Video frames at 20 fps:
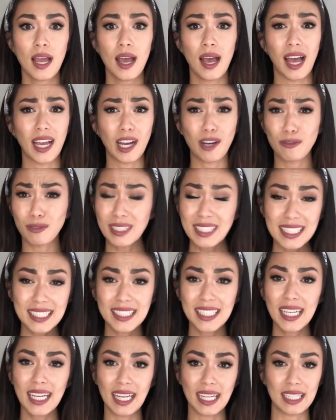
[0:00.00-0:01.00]
I got really
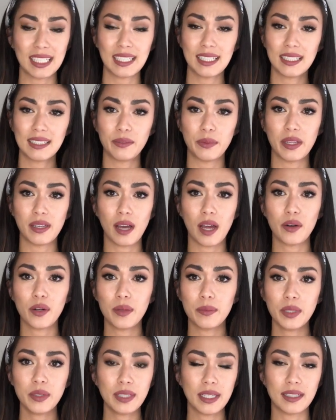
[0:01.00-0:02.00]
sick with an
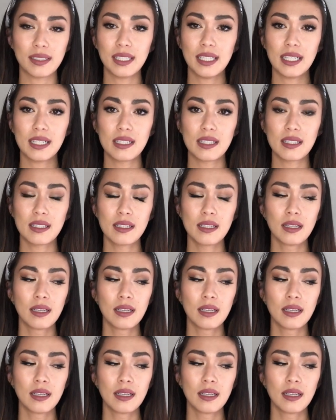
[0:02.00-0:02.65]
autoimmune illness.